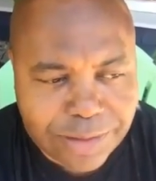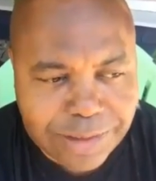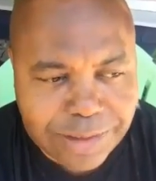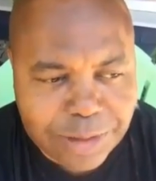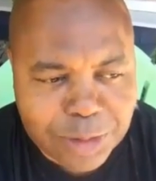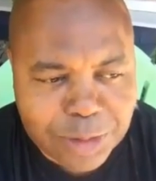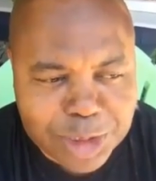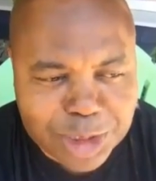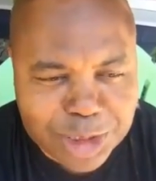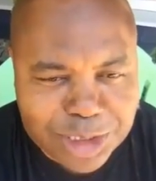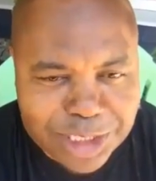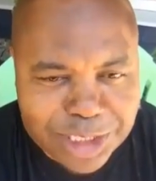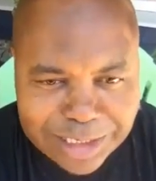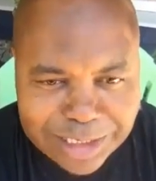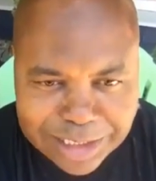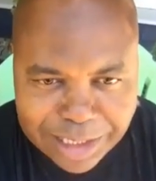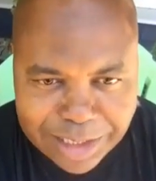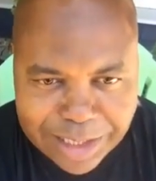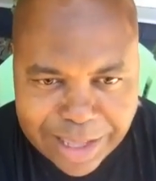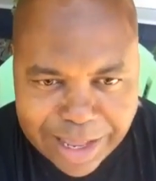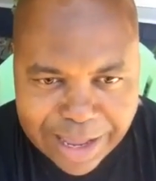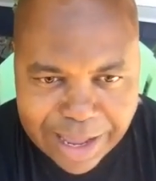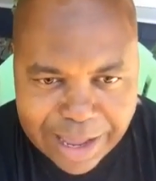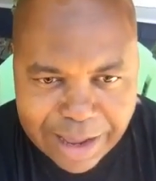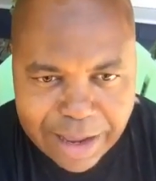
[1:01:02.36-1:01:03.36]
stick to
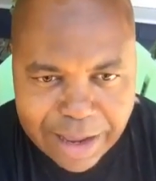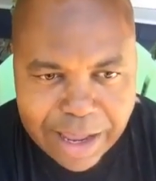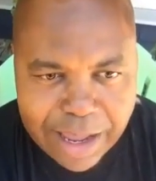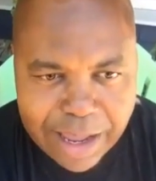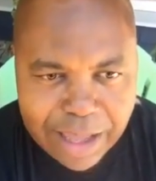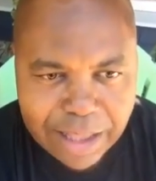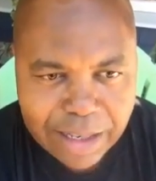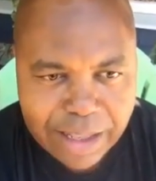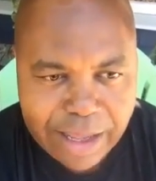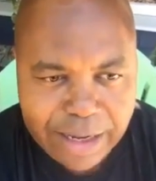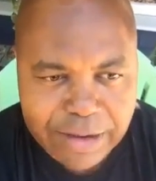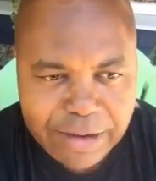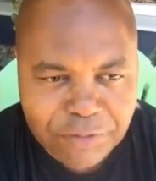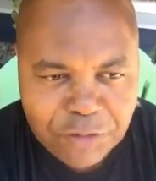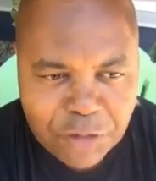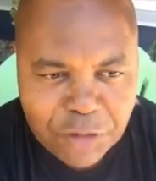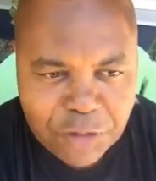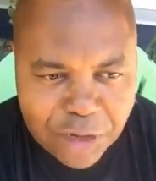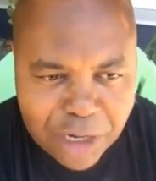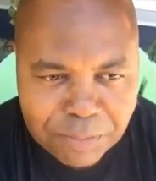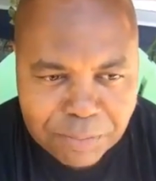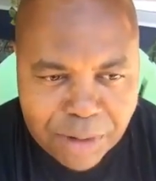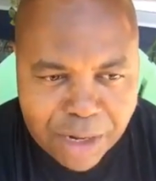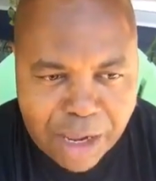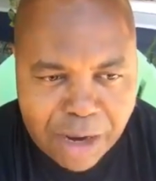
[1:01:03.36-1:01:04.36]
that. Like, if you're
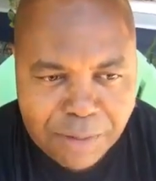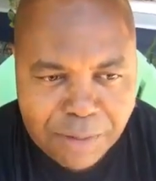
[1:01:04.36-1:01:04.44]
going to put out a